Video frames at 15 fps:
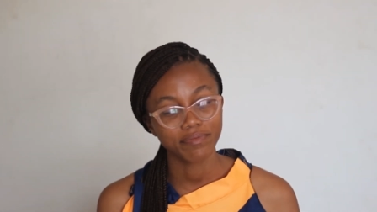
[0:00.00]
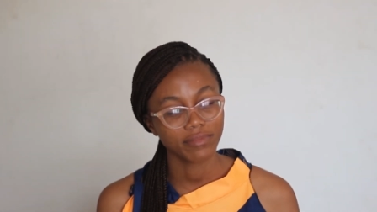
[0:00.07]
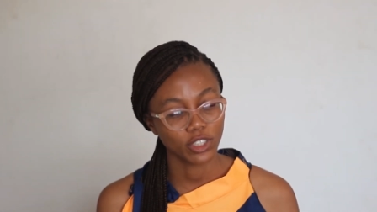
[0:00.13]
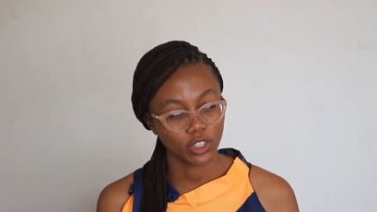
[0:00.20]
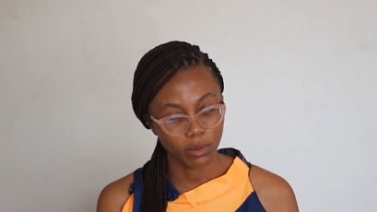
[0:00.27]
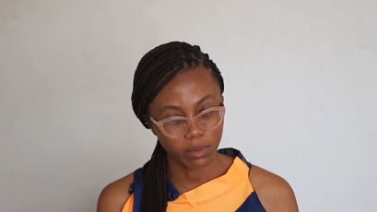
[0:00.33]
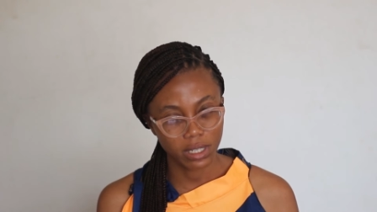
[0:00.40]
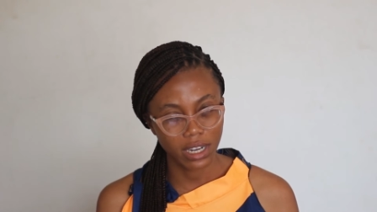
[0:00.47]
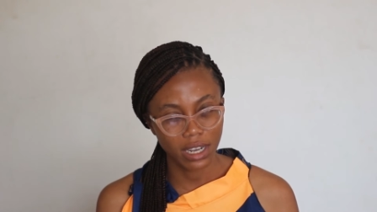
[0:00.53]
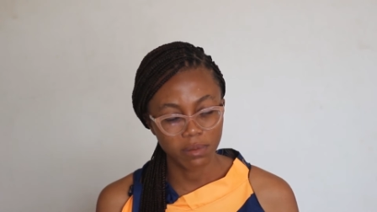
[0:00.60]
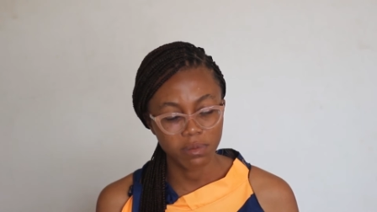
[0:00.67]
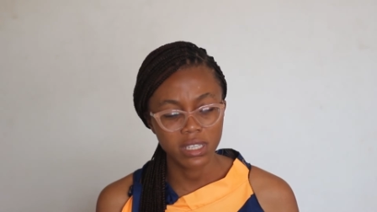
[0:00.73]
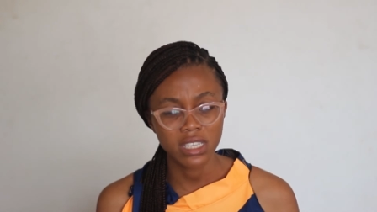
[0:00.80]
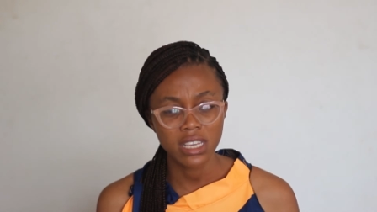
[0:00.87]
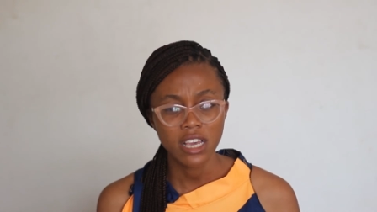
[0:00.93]

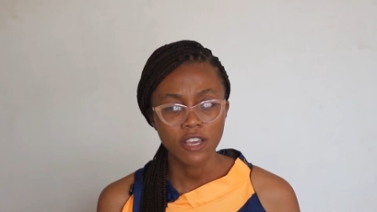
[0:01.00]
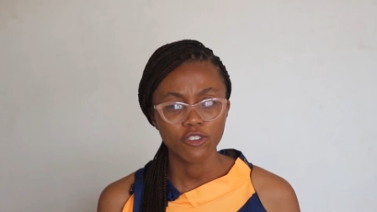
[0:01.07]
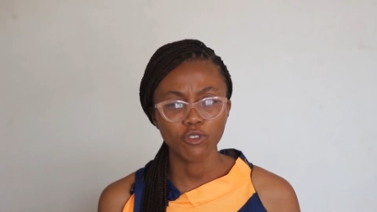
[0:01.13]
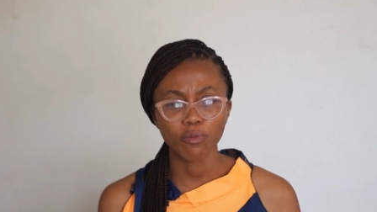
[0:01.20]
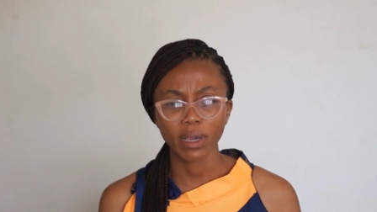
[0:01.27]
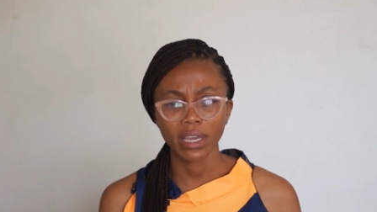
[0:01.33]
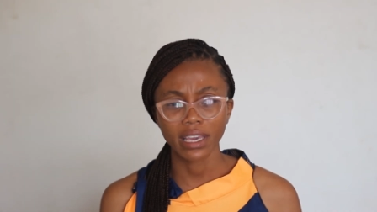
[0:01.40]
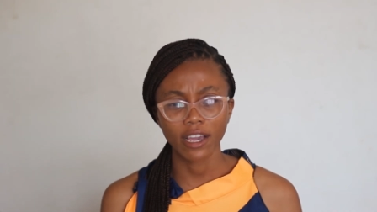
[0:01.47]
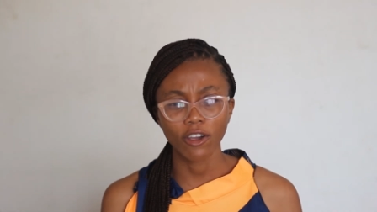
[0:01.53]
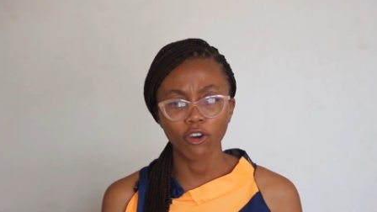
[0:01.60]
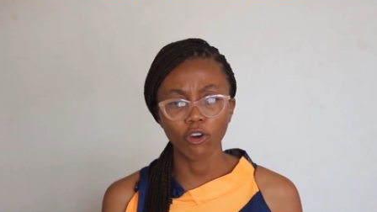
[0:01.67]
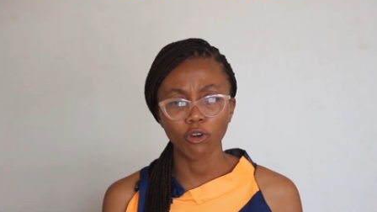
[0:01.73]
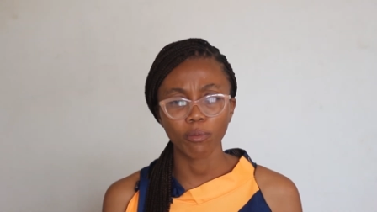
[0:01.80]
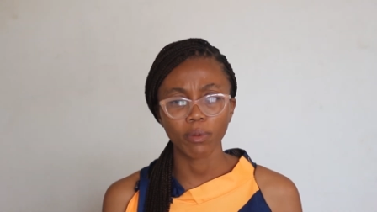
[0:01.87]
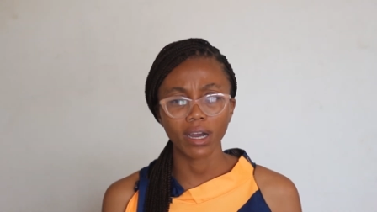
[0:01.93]
Sometimes you might get
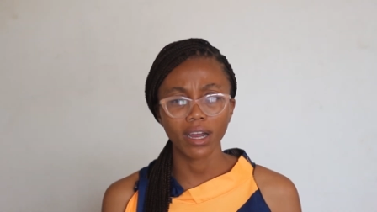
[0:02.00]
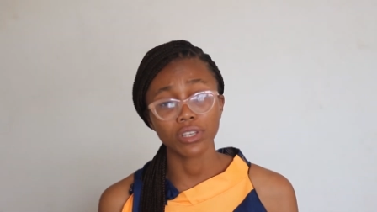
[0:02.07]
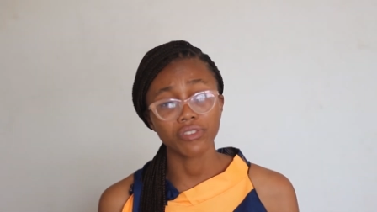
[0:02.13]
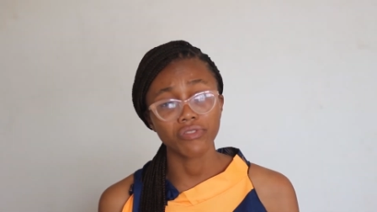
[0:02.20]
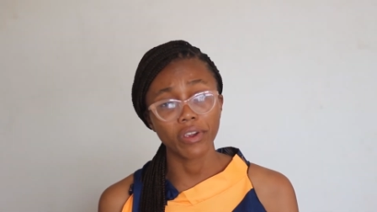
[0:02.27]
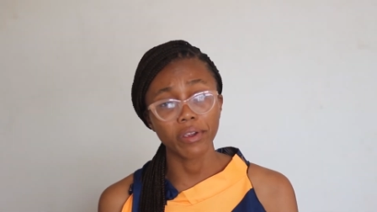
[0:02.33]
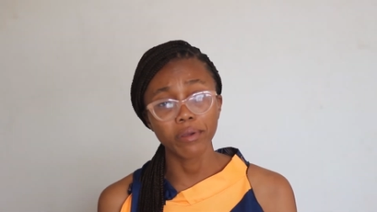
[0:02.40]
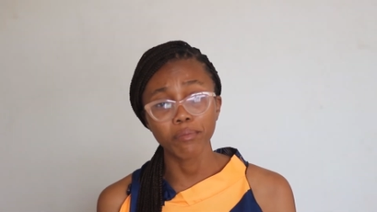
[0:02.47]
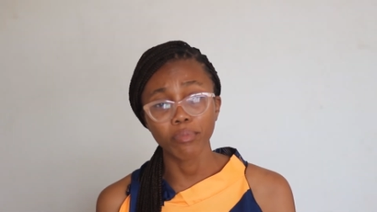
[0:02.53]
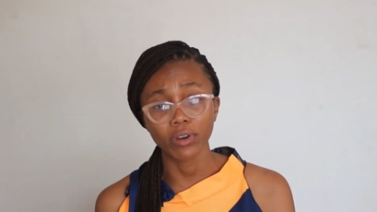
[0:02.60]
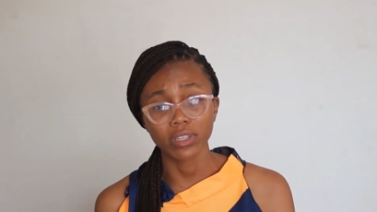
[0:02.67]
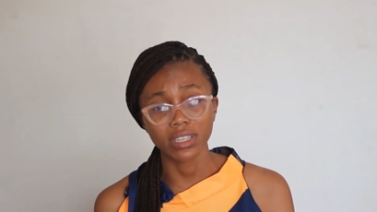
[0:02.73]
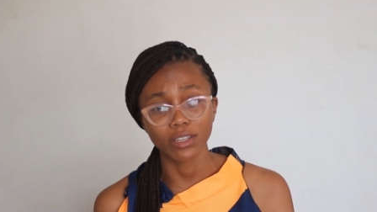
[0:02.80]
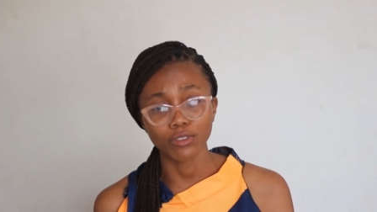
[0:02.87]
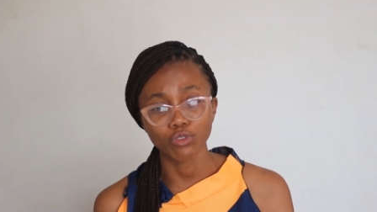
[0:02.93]
called back. So it's very
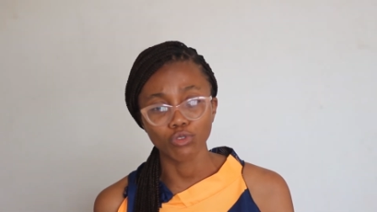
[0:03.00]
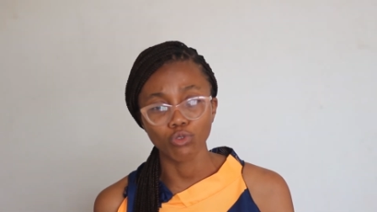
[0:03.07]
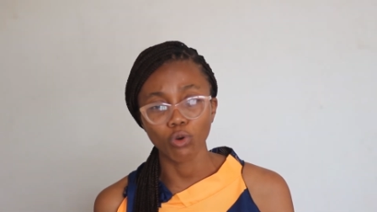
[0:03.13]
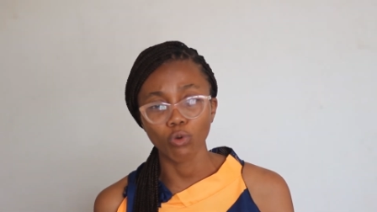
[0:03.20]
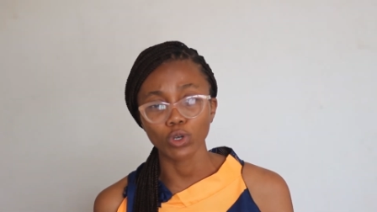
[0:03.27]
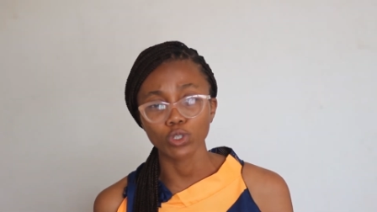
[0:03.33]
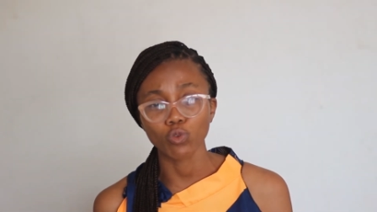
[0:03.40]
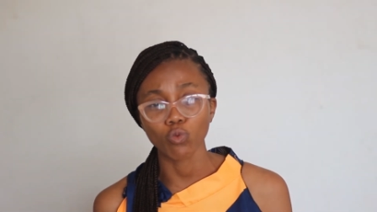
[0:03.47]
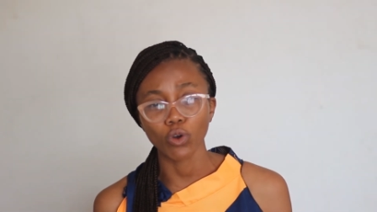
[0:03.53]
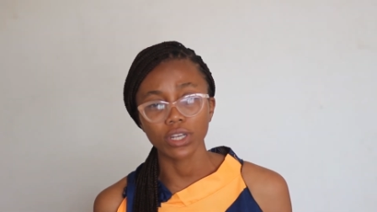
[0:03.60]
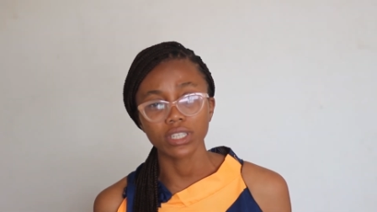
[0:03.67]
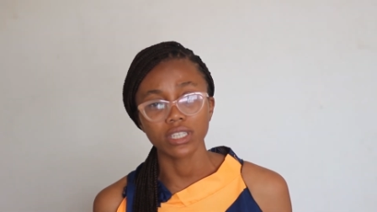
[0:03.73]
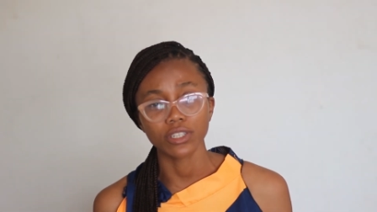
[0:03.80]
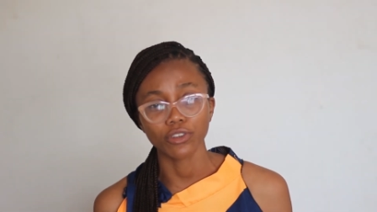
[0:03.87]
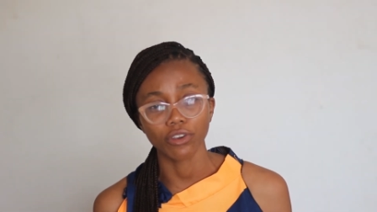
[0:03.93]
important to know what
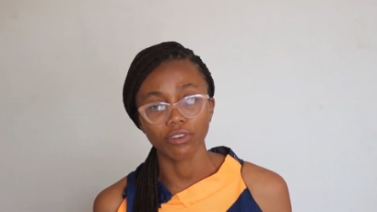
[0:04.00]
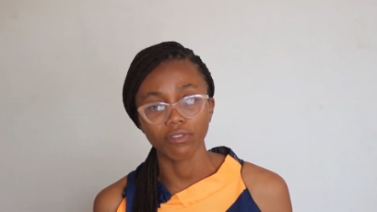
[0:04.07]
works in your